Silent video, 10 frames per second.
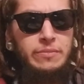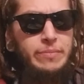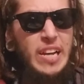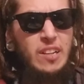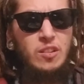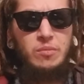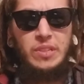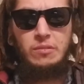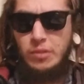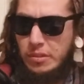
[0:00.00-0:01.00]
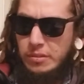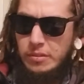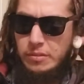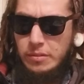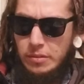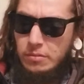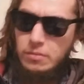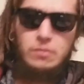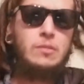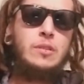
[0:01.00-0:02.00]
backcombing was
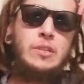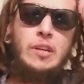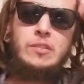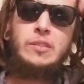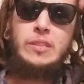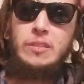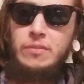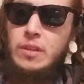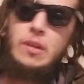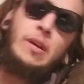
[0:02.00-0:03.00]
good alternative,